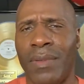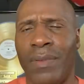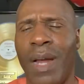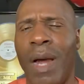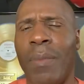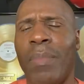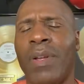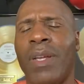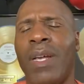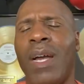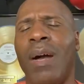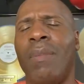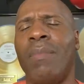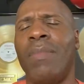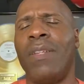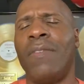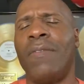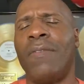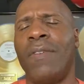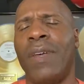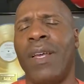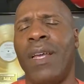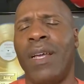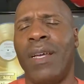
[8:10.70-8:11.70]
Drop a
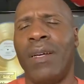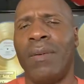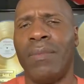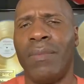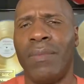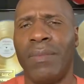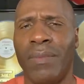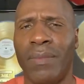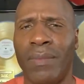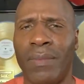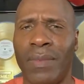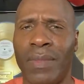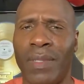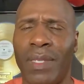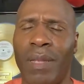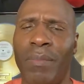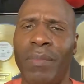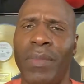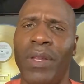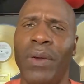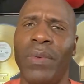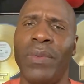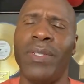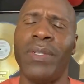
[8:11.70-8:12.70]
comment, fam.
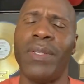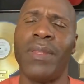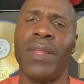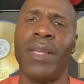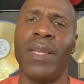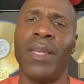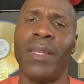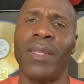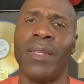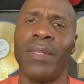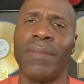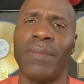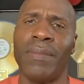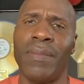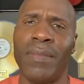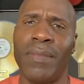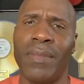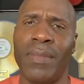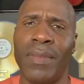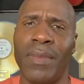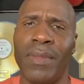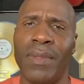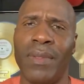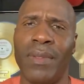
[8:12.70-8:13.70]
Let me know what you think.
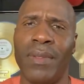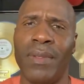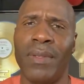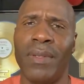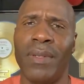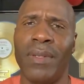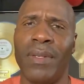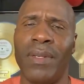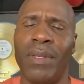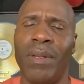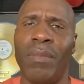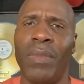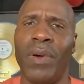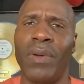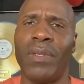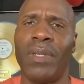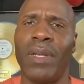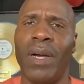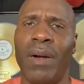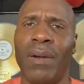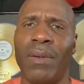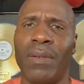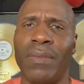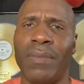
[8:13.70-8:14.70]
No more
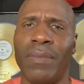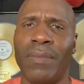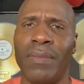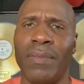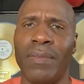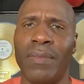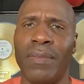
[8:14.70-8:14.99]
talk